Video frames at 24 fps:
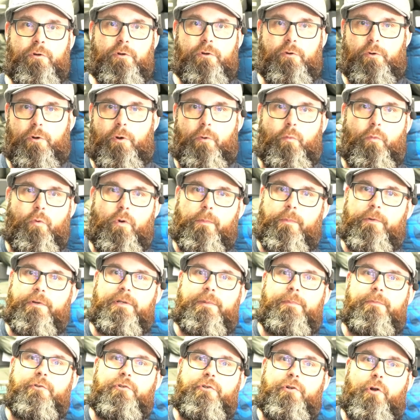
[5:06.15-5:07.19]
or a warmer
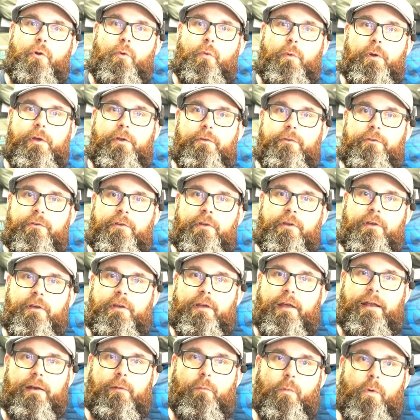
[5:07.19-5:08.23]
temperature quilt
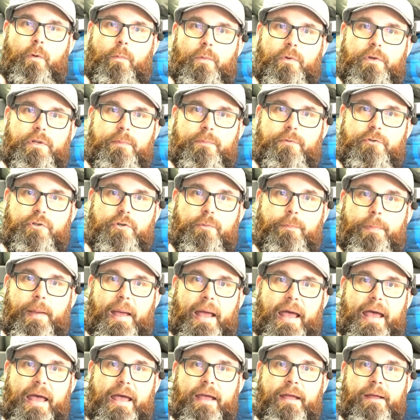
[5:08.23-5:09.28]
and a warmer temperature
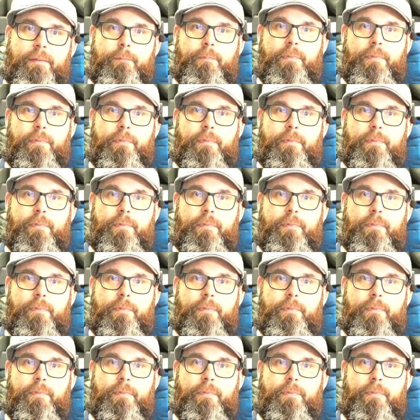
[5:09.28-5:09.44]
bag,